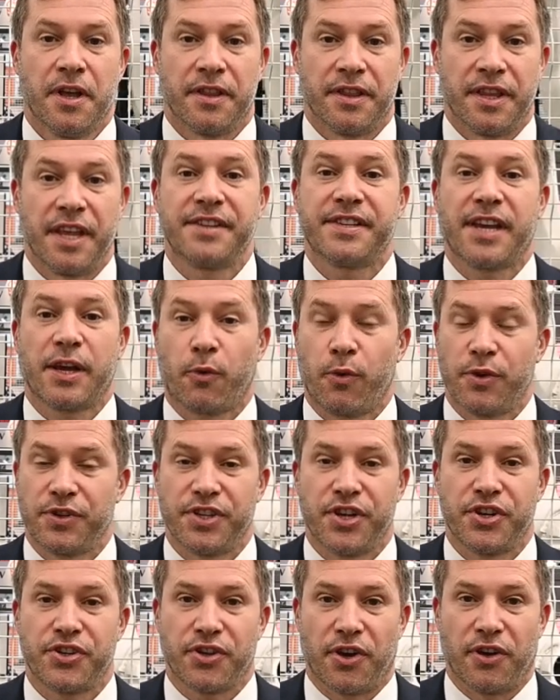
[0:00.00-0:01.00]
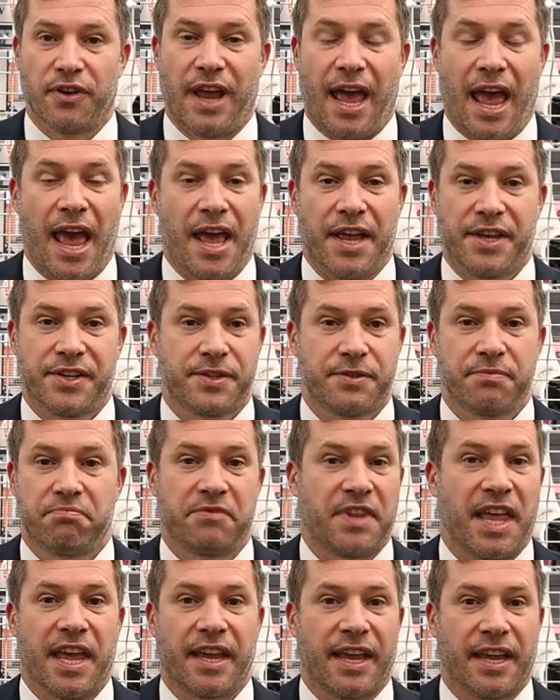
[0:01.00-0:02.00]
This acquisition has
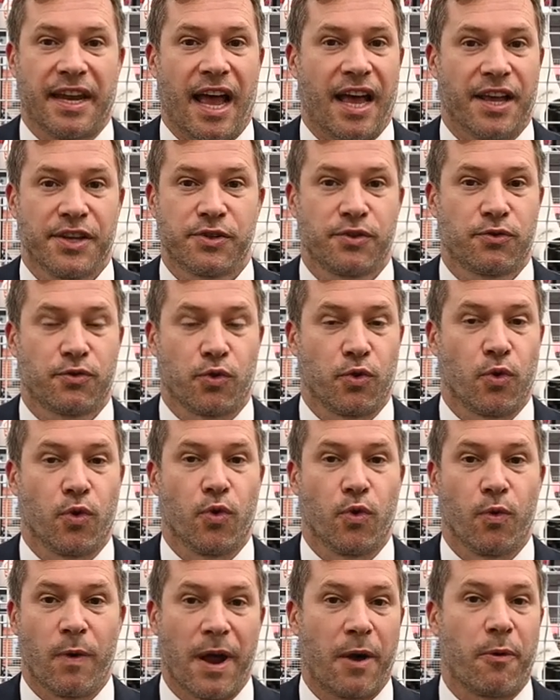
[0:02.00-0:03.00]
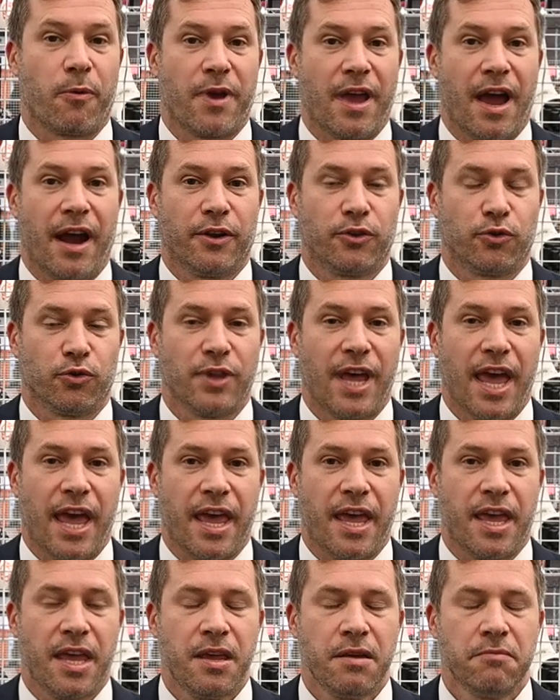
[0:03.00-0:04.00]
taken us to where we are
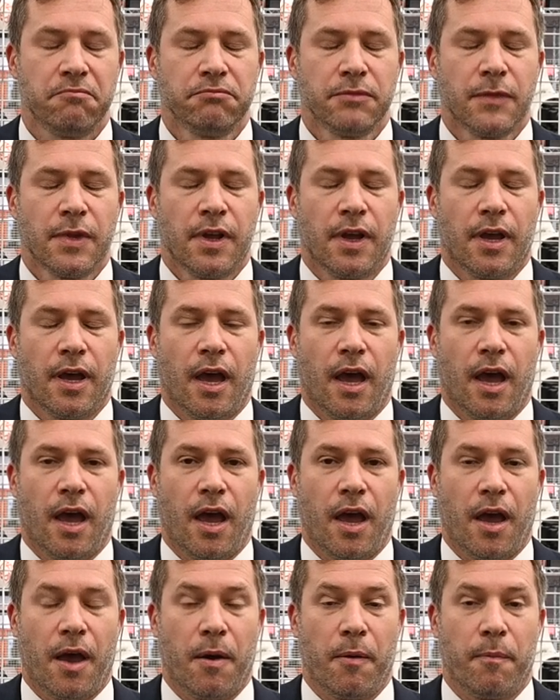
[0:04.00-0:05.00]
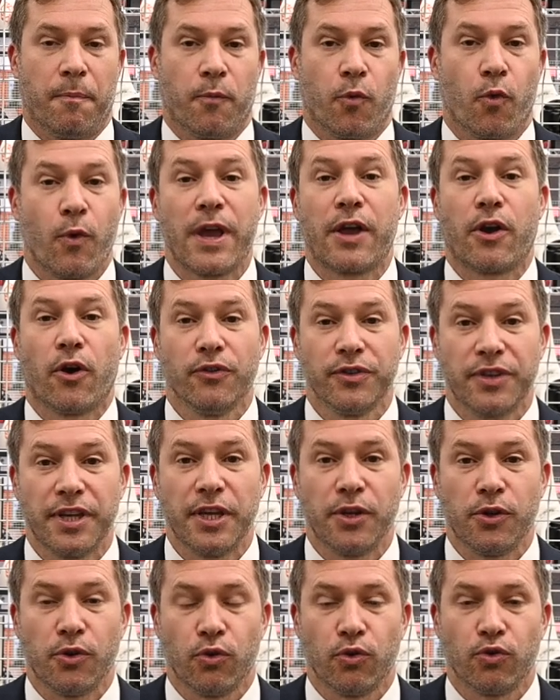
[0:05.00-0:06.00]
today. Uh, we
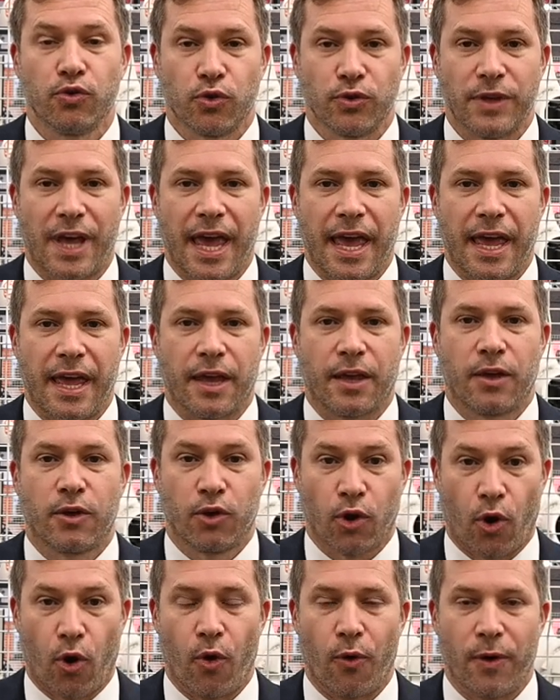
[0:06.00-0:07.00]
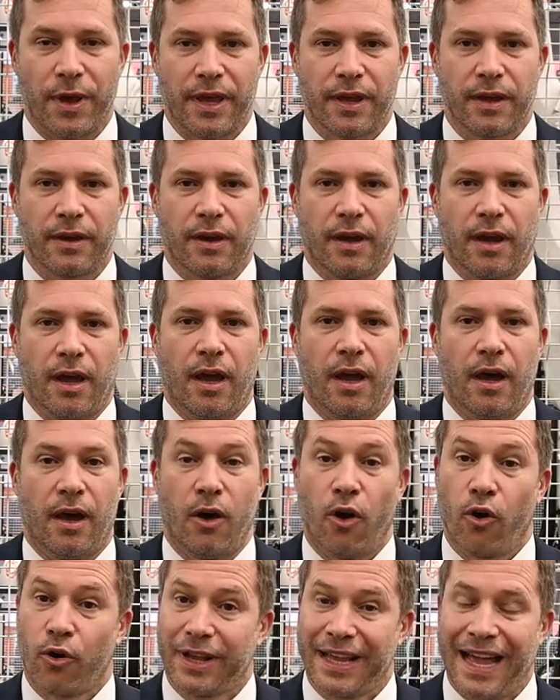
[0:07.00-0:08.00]
continue today growing uh,
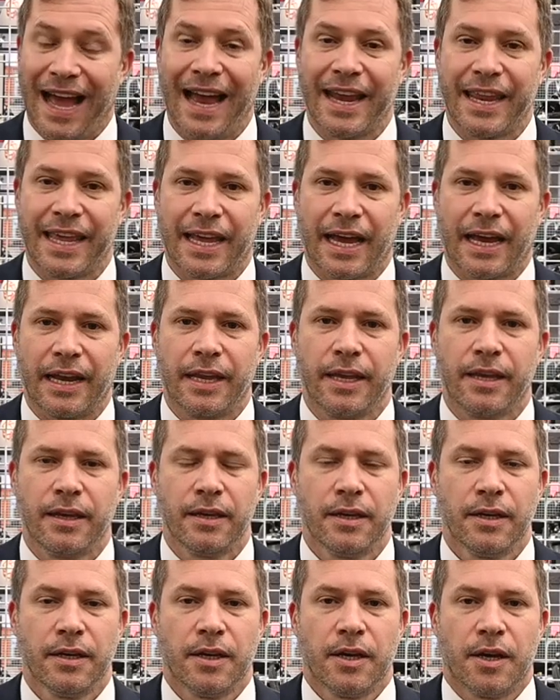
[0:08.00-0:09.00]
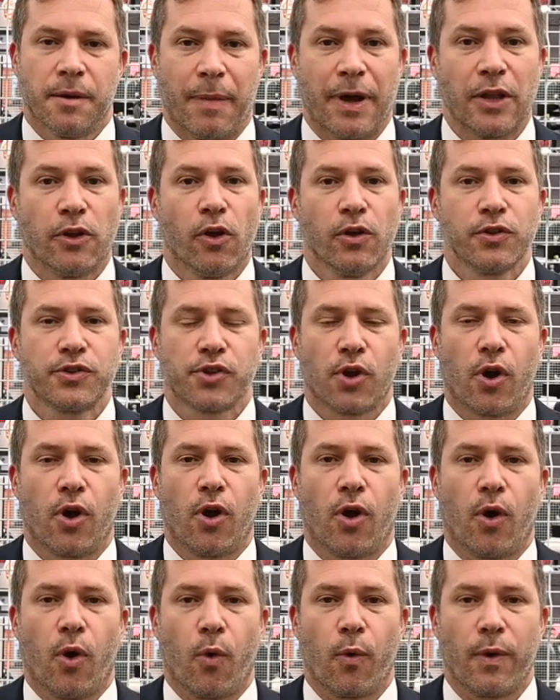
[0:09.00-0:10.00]
organically, but
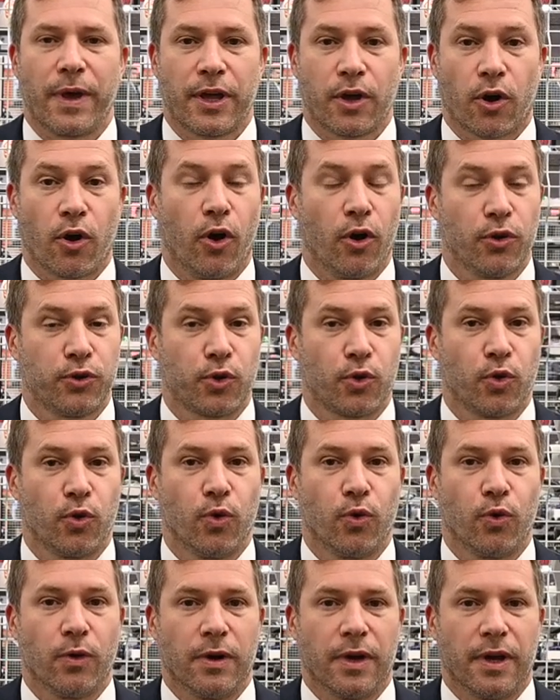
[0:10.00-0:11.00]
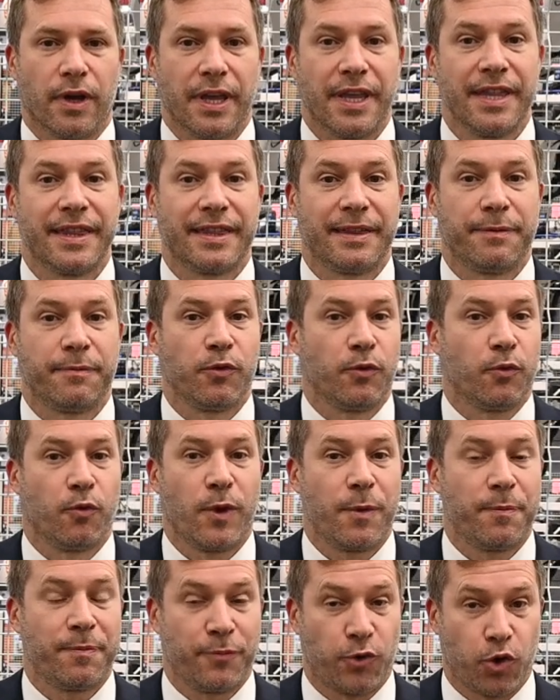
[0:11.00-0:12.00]
also we grow through, in,
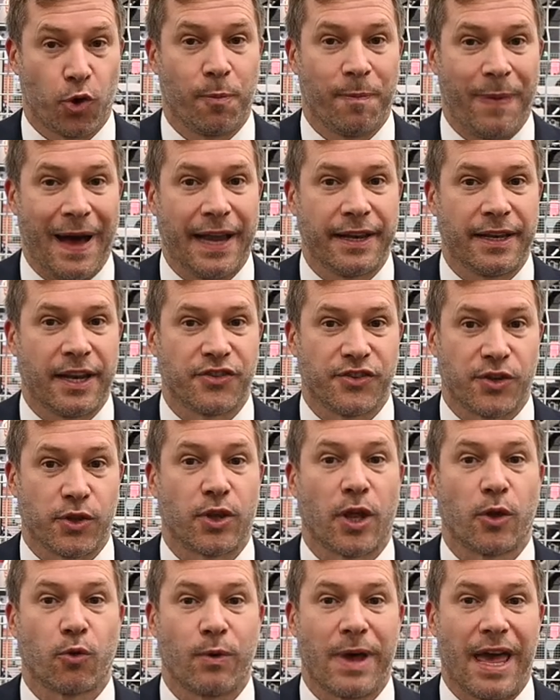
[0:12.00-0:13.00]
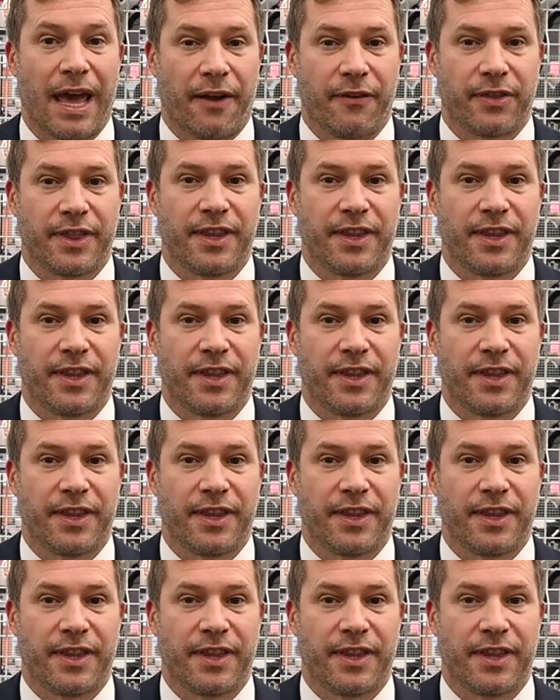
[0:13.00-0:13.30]
with, through partnership that we are